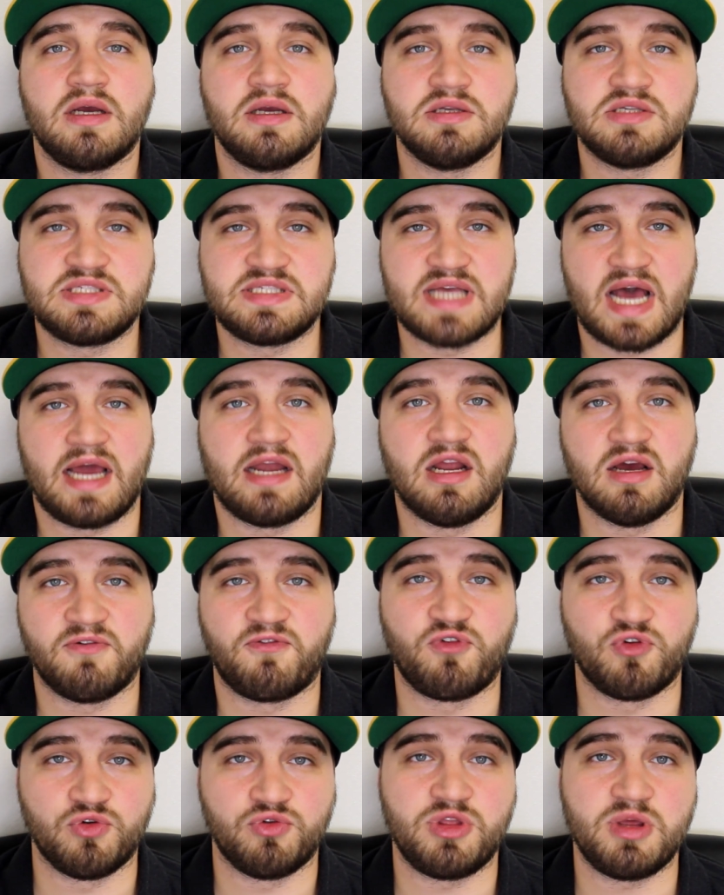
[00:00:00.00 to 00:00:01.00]
sign
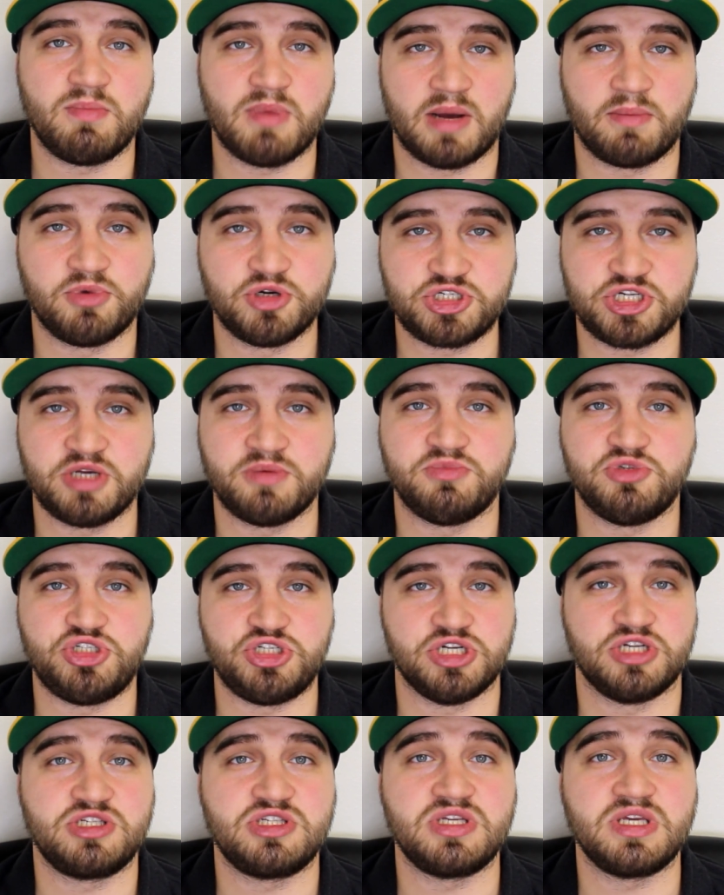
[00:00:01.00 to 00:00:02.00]
up for the membership
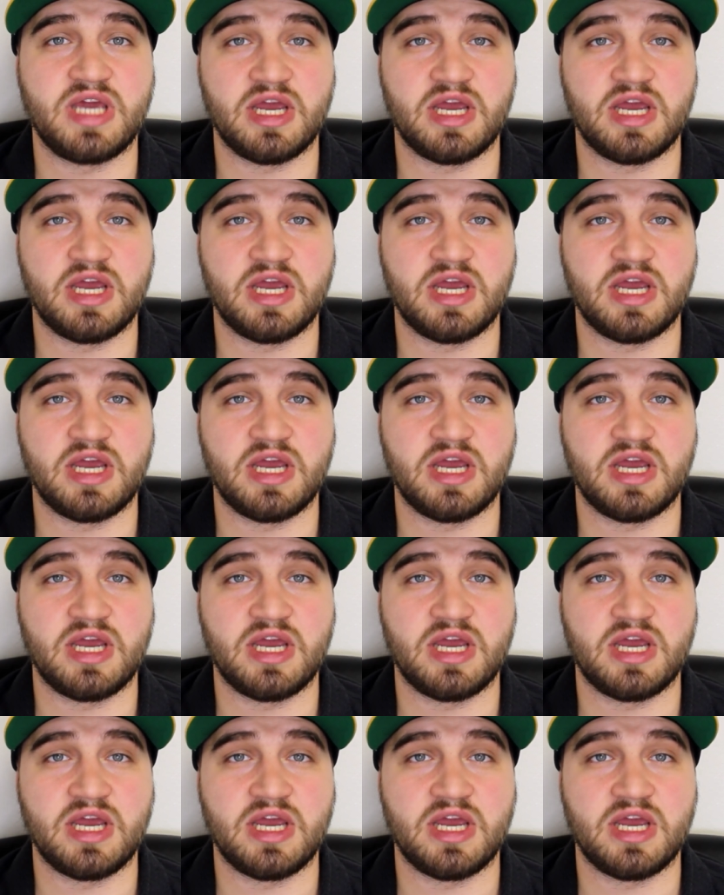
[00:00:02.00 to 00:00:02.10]
just to